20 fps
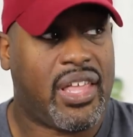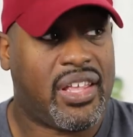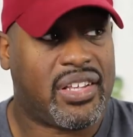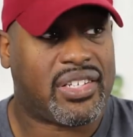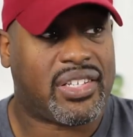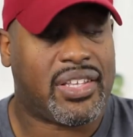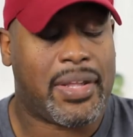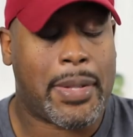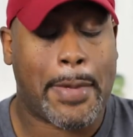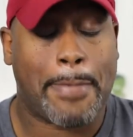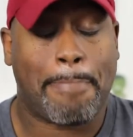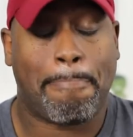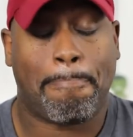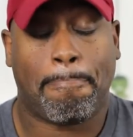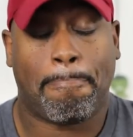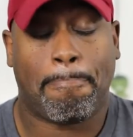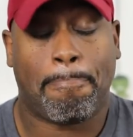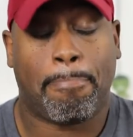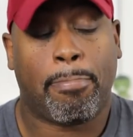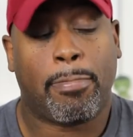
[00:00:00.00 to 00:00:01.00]
Instant.
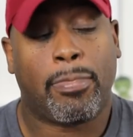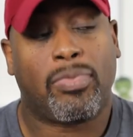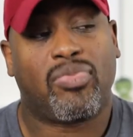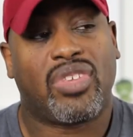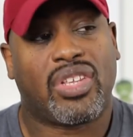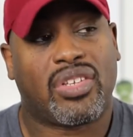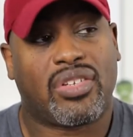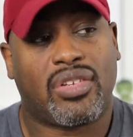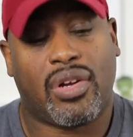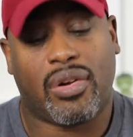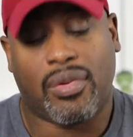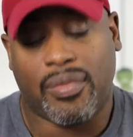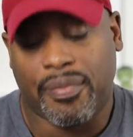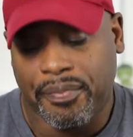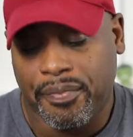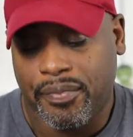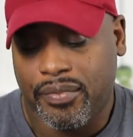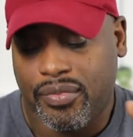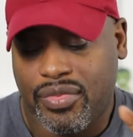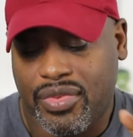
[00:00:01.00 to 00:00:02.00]

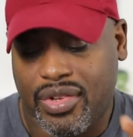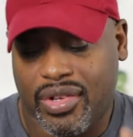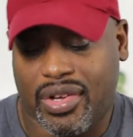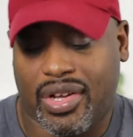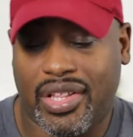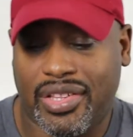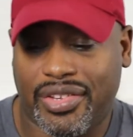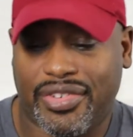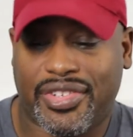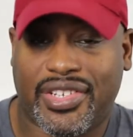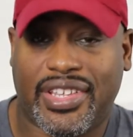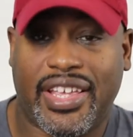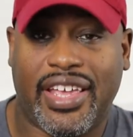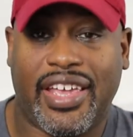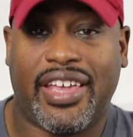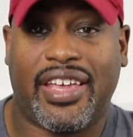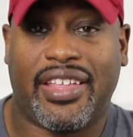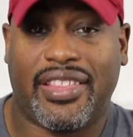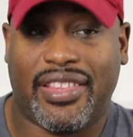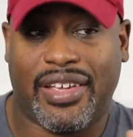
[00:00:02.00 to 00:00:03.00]
So
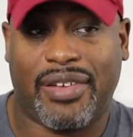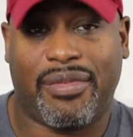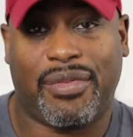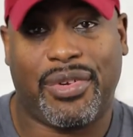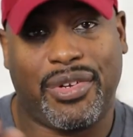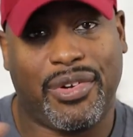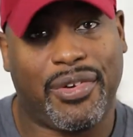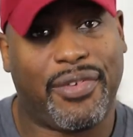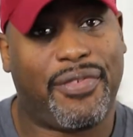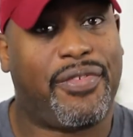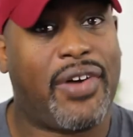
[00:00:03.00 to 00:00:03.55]
understand that when you're